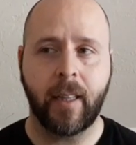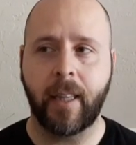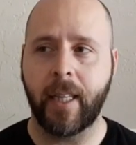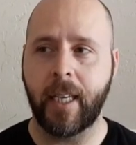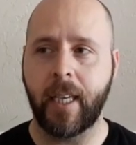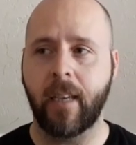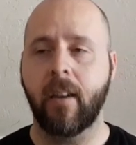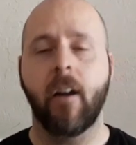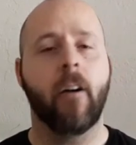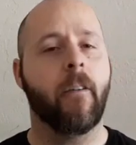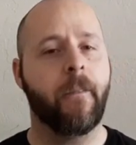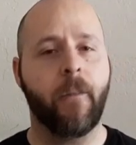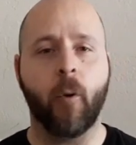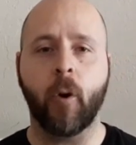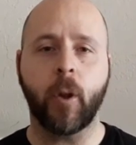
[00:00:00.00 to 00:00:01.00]
The
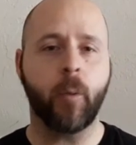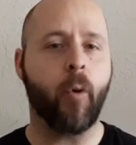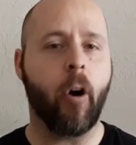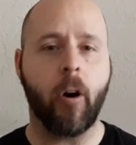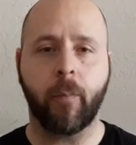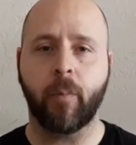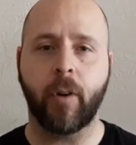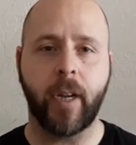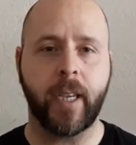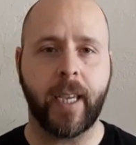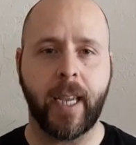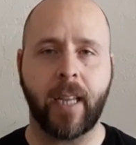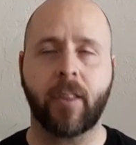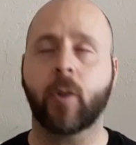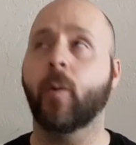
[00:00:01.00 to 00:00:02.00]
fourth wall
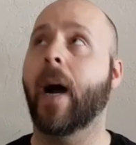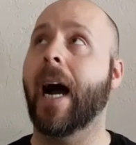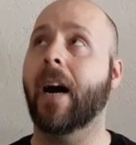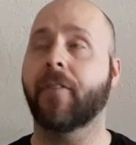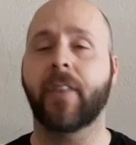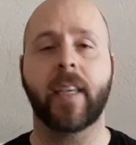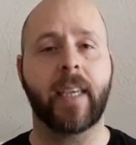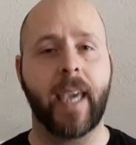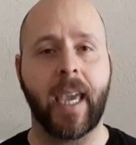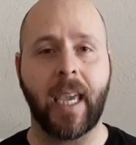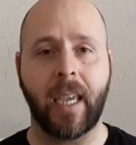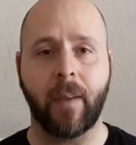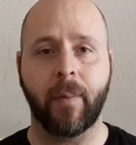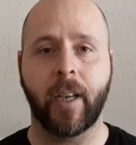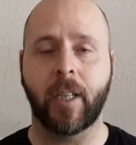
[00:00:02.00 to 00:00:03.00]
breaking throughout the
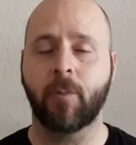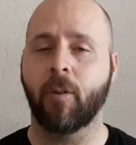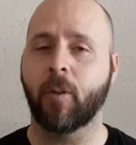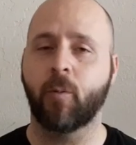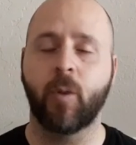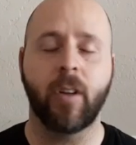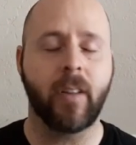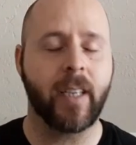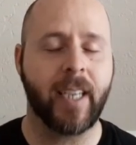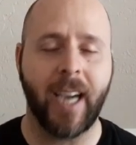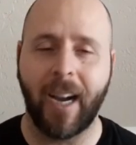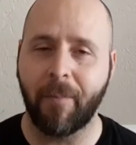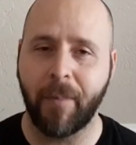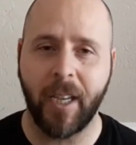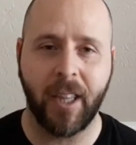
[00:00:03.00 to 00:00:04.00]
game is what really
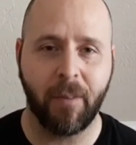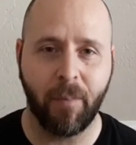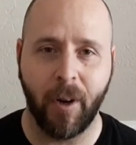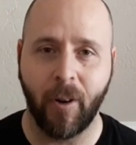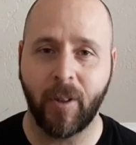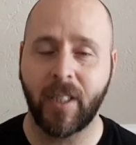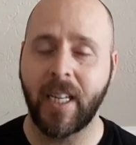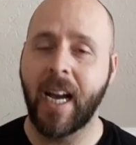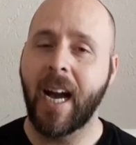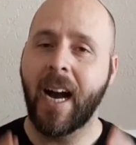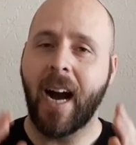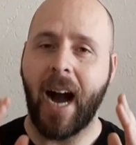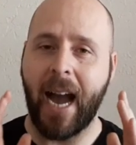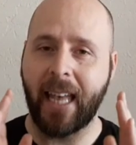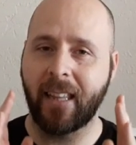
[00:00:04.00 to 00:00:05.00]
got me the most.
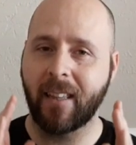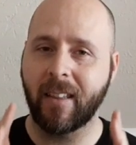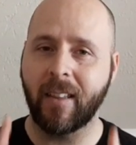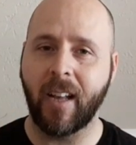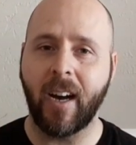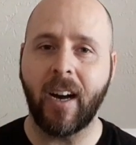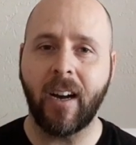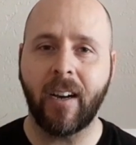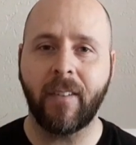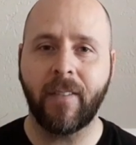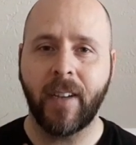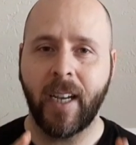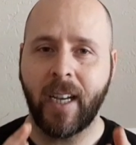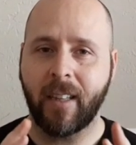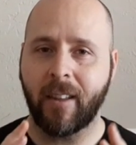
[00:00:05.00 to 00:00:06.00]
I
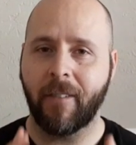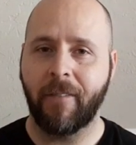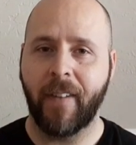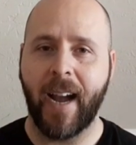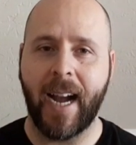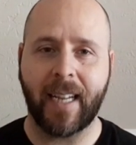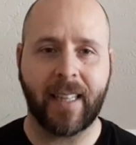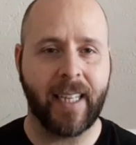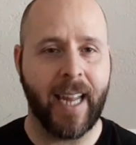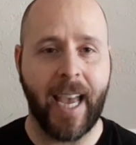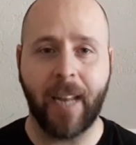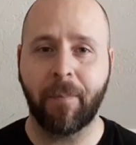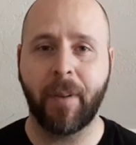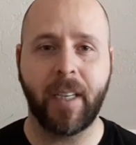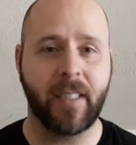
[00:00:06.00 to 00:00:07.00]
love the fact that
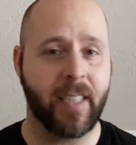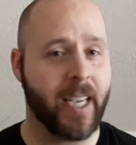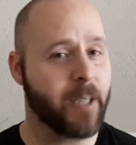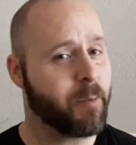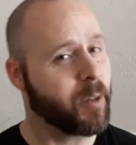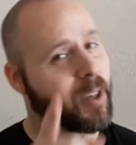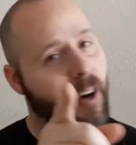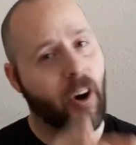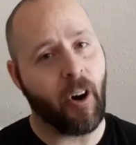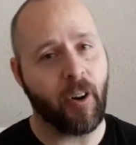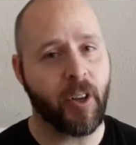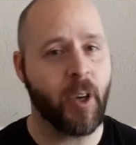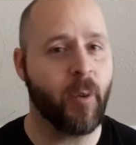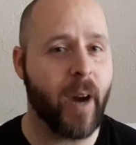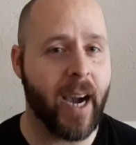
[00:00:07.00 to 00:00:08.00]
N P Cs would
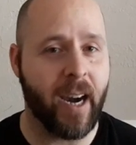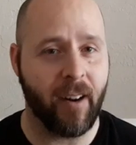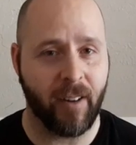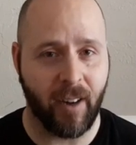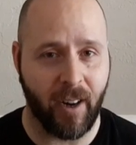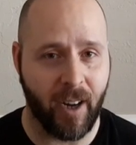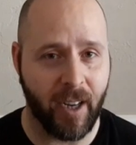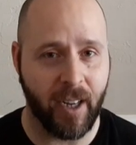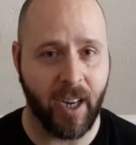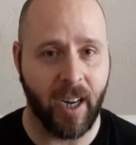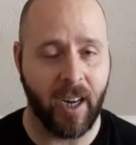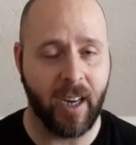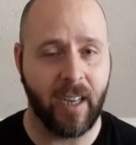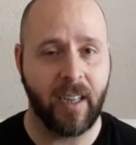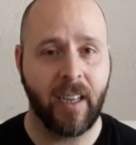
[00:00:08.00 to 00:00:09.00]
call you out on
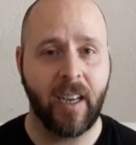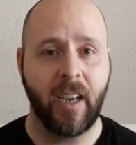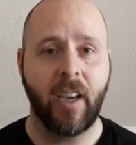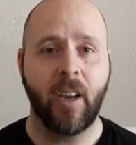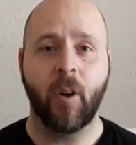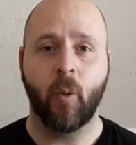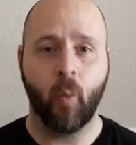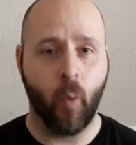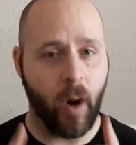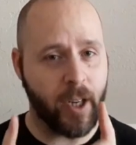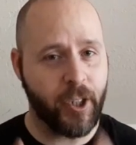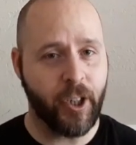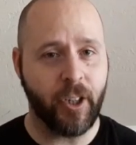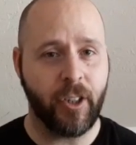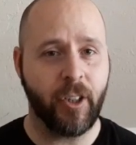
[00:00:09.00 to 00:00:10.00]
uh,
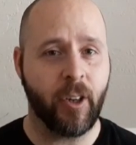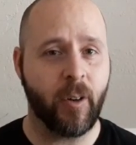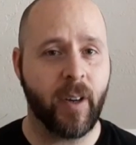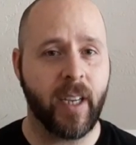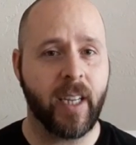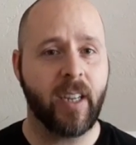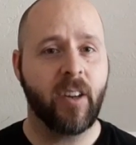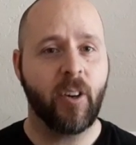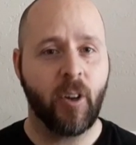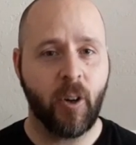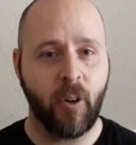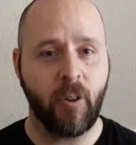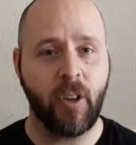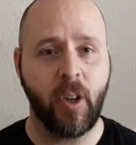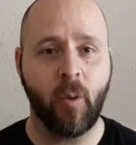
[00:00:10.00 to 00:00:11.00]
what you're doing,
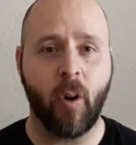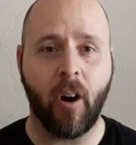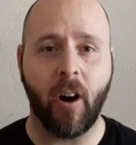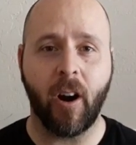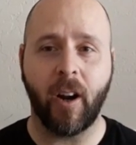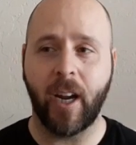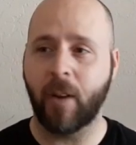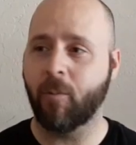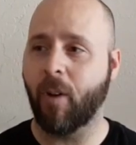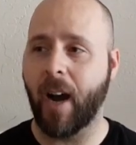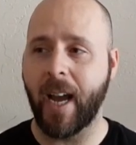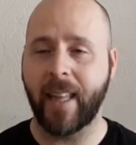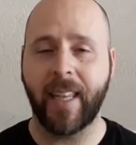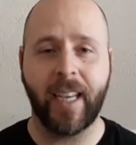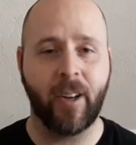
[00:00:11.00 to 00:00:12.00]
who you are, and
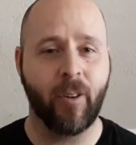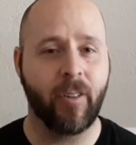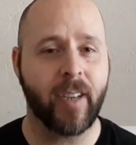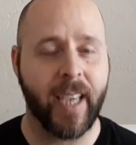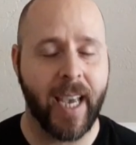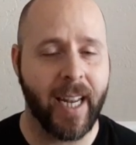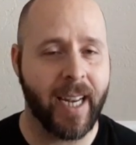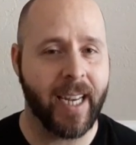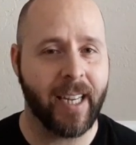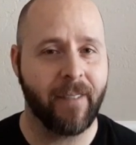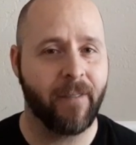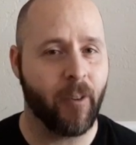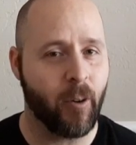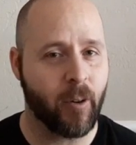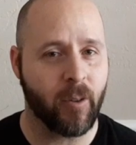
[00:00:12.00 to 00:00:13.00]
why they don't get any
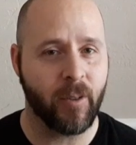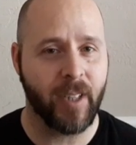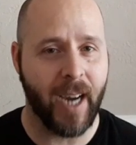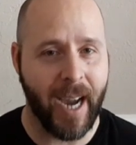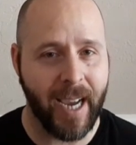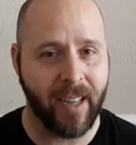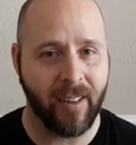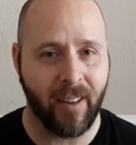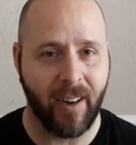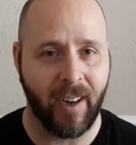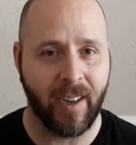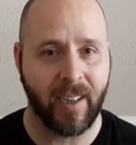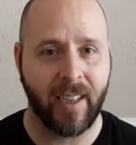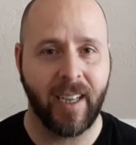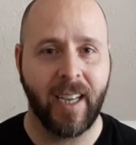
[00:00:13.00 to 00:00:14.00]
vocal
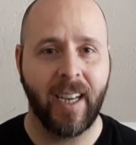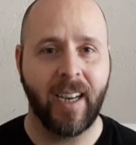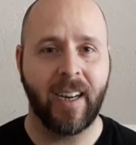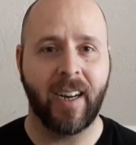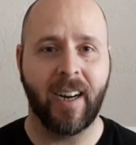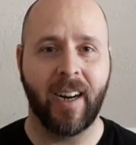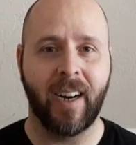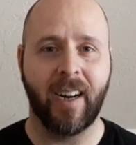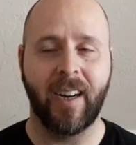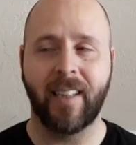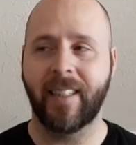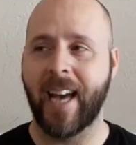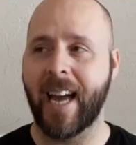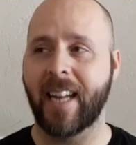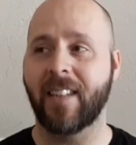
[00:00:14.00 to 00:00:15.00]
dialogue. Uh,
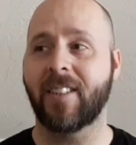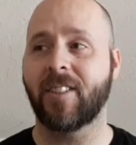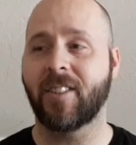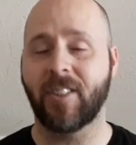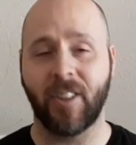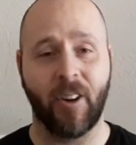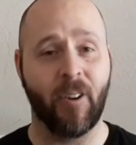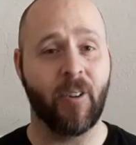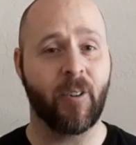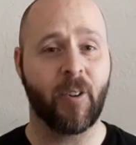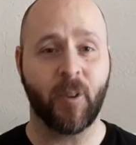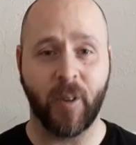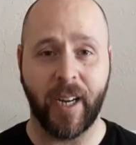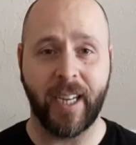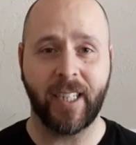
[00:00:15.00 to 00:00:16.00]
that is so
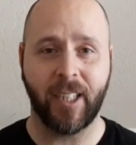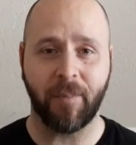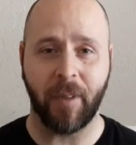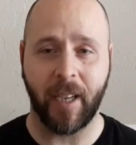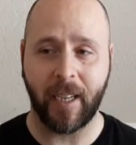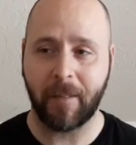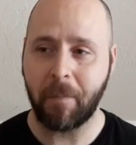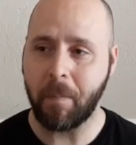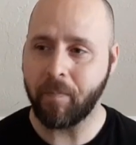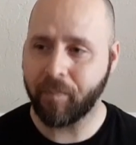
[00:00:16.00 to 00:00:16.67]
great to me.